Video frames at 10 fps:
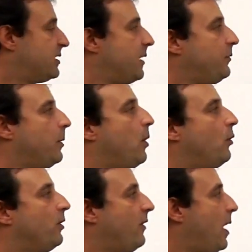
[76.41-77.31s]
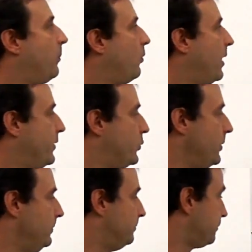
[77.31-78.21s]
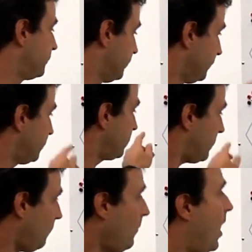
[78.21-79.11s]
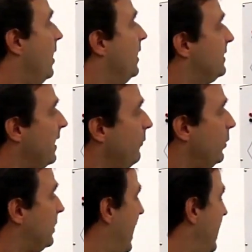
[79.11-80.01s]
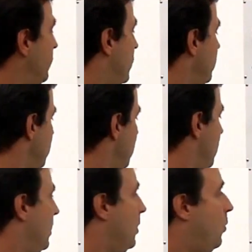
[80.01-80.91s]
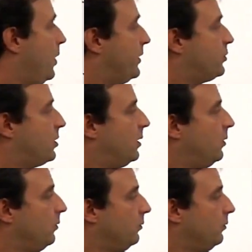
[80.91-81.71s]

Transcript: to set the mode of operation. Several gauges, which